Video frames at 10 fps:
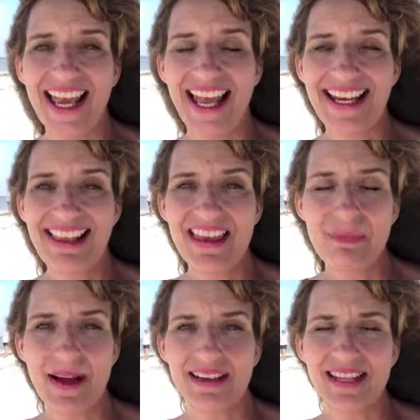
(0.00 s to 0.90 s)
And in
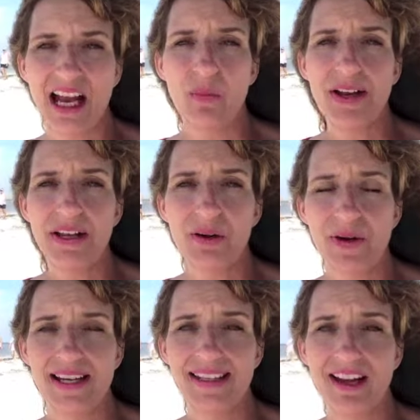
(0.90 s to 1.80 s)
that box, I want you to
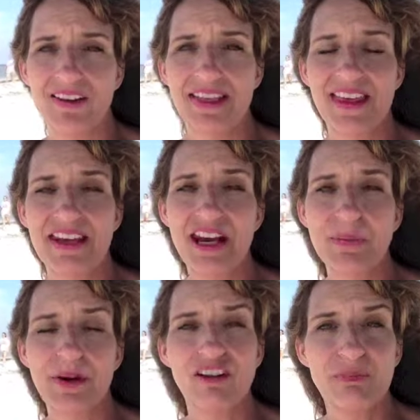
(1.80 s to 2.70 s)
write down the
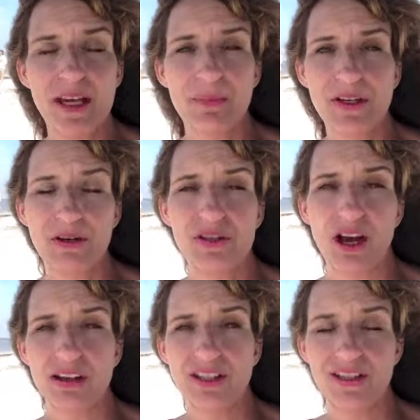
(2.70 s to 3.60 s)
number of people you
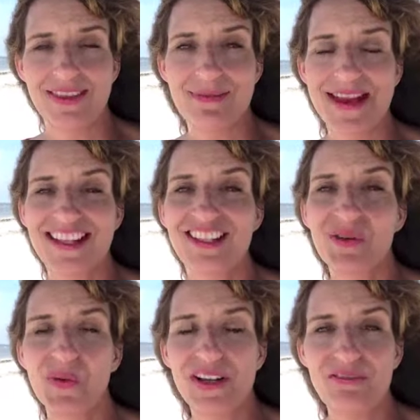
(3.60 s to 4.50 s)
talked to in the past
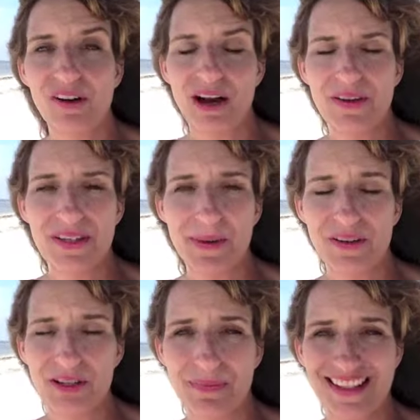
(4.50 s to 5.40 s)
twenty-four hours
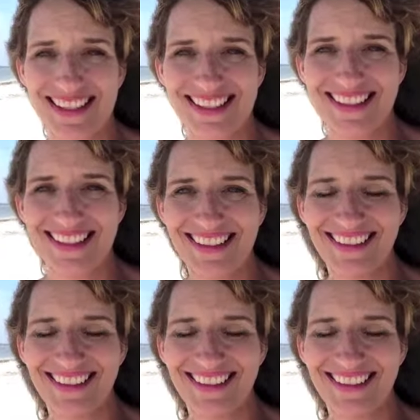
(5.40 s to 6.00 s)
about your business.